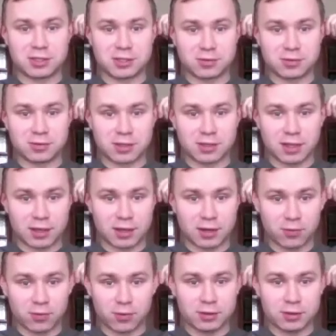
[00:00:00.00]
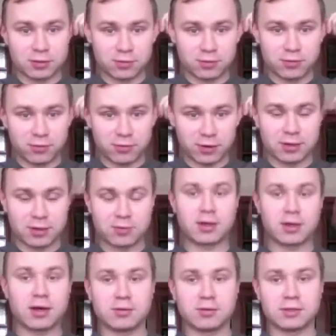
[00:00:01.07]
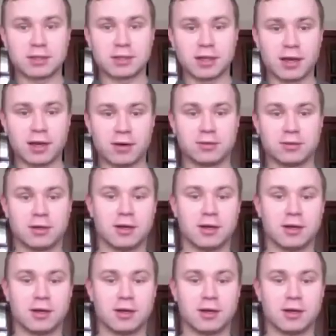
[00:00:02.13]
So it's like 1, 2, 3 and you count it aloud.